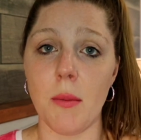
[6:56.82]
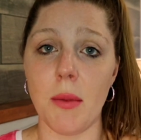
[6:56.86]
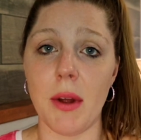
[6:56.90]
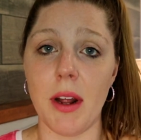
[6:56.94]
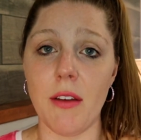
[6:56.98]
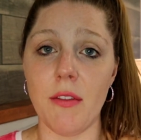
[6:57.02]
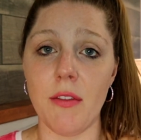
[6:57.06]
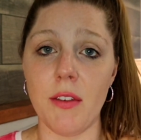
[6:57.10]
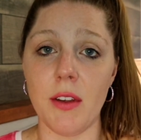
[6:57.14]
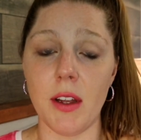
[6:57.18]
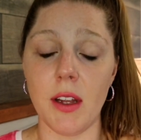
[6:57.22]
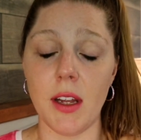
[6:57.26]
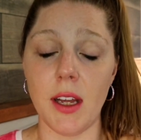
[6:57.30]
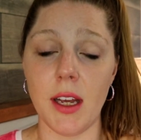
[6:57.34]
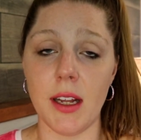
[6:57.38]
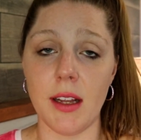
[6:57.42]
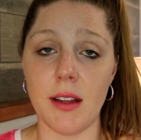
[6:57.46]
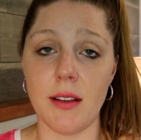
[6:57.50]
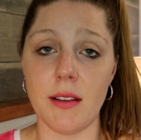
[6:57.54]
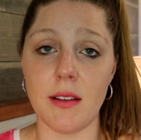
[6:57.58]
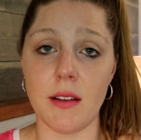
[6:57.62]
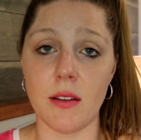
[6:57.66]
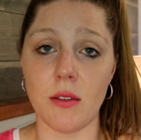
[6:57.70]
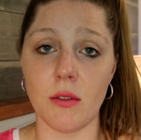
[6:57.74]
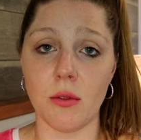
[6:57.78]
But I feel like
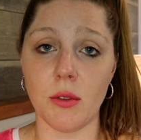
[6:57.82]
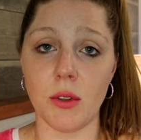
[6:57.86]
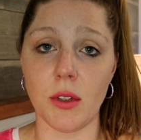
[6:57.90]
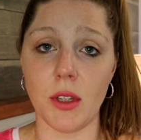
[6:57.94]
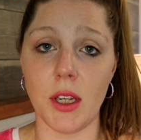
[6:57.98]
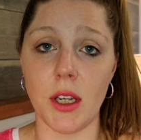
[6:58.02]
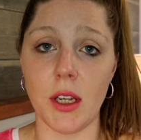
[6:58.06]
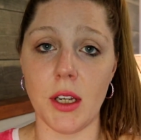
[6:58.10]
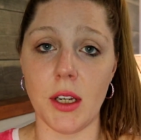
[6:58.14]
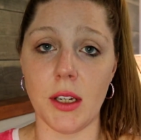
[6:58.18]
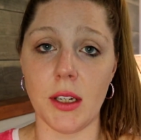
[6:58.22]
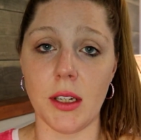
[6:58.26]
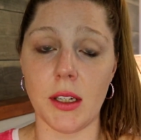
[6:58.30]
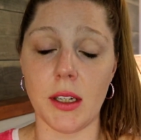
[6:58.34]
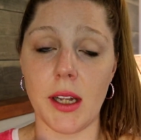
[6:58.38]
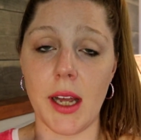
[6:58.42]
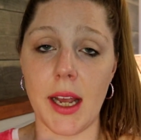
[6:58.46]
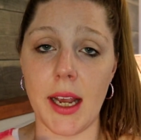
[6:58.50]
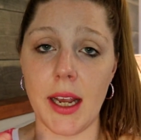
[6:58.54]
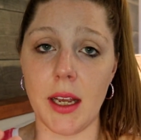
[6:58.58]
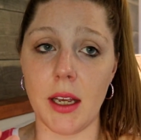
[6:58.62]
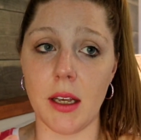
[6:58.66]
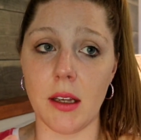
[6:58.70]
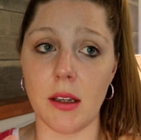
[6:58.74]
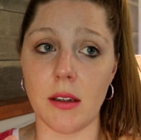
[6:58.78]
this is a really good,
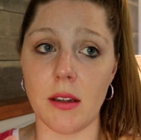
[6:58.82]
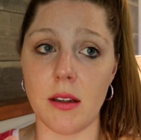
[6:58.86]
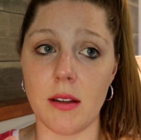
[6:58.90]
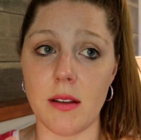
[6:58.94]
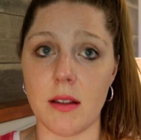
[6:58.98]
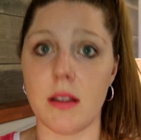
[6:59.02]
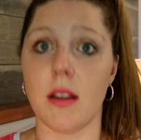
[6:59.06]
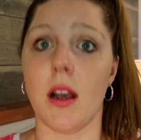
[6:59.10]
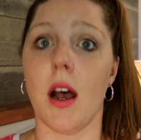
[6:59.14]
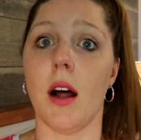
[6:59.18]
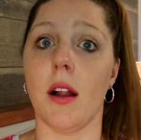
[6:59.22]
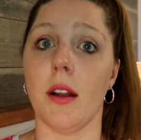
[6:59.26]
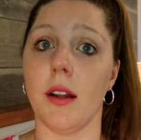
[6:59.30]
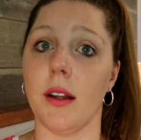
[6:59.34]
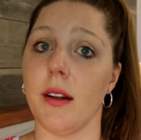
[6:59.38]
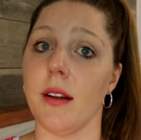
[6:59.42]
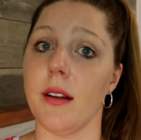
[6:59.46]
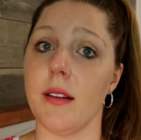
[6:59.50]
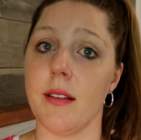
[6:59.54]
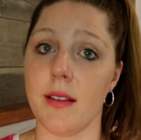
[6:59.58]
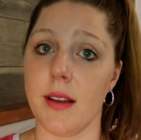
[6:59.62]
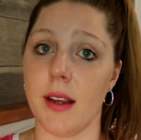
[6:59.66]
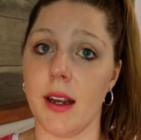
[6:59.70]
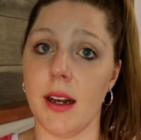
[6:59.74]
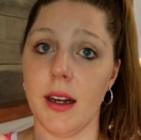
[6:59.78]
like, solid
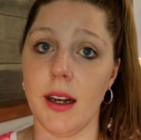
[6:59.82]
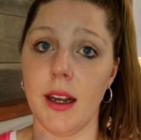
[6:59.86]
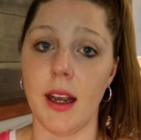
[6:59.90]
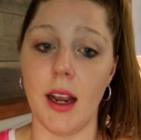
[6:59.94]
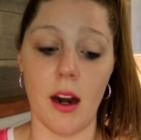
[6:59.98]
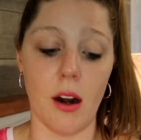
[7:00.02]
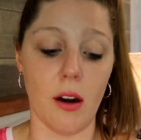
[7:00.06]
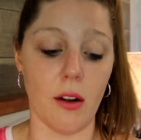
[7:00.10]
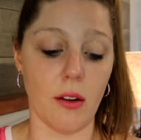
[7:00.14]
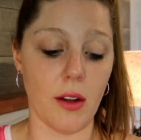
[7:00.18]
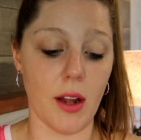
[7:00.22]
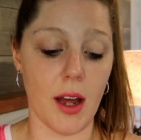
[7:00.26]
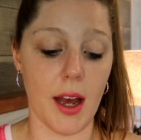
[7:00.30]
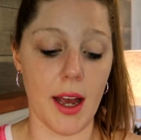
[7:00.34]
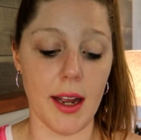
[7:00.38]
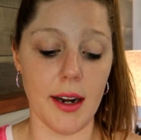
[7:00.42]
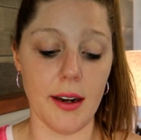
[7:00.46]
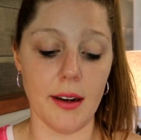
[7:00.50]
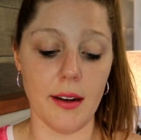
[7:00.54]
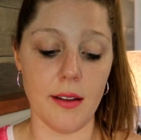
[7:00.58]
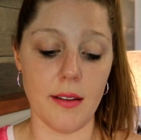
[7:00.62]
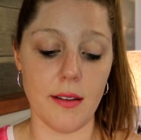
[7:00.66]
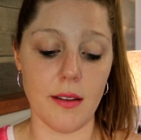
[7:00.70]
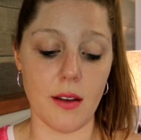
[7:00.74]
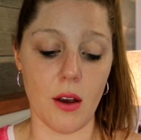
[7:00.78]
skincare
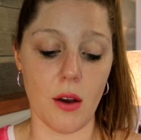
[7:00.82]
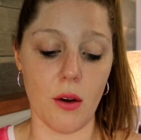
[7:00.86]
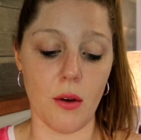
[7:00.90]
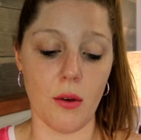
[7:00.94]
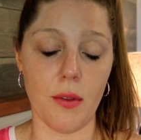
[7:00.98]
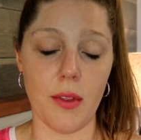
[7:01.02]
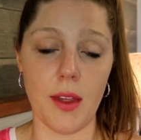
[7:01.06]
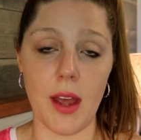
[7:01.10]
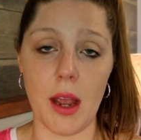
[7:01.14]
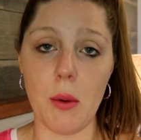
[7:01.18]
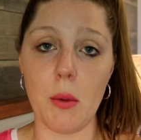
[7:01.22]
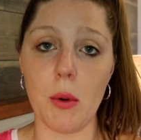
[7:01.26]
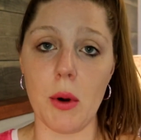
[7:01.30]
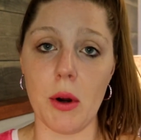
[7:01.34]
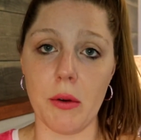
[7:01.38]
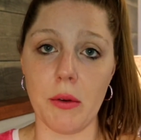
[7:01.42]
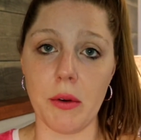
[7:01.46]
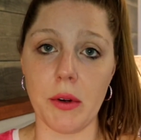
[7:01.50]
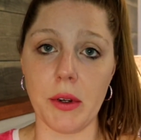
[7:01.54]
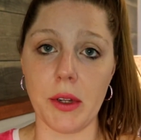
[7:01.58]
line. So they were